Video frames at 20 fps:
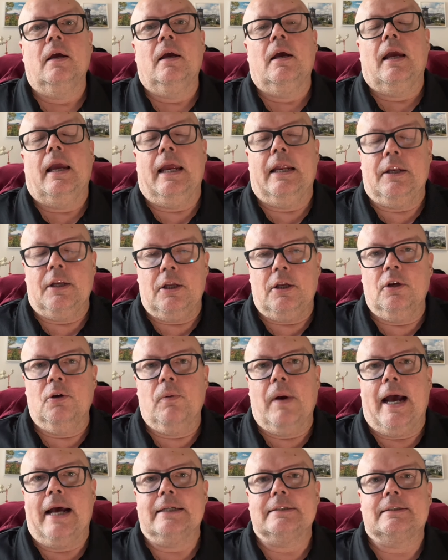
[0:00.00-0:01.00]
In the
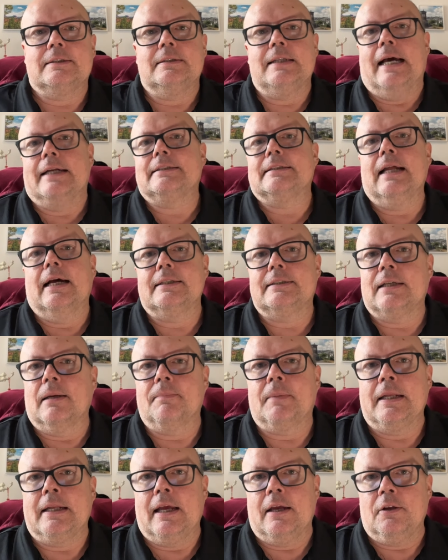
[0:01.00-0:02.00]
U.S., that's not
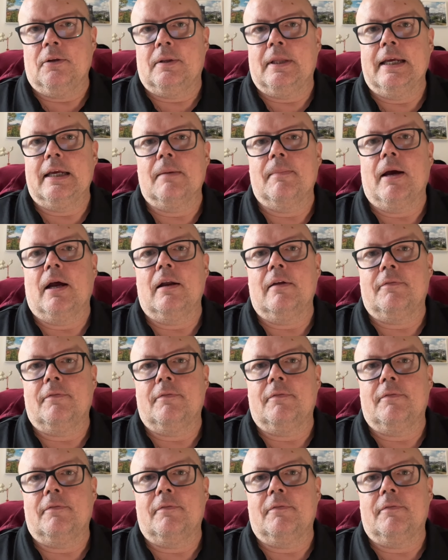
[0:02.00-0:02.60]
something that you think about.